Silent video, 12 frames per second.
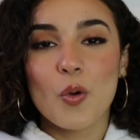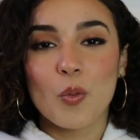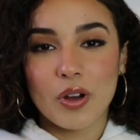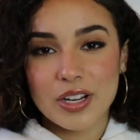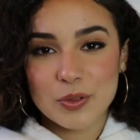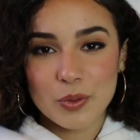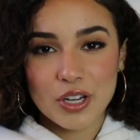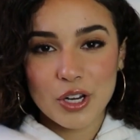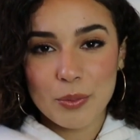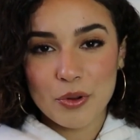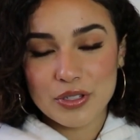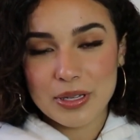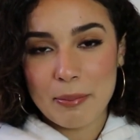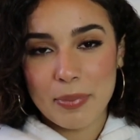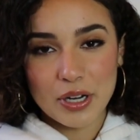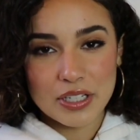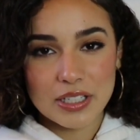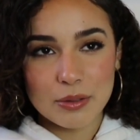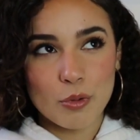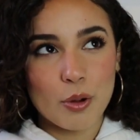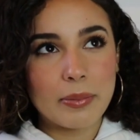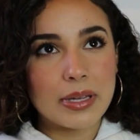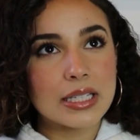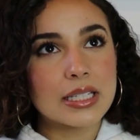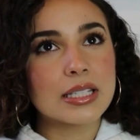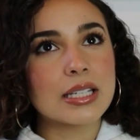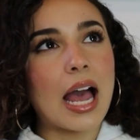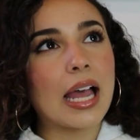What is one of your most embarrassing moments?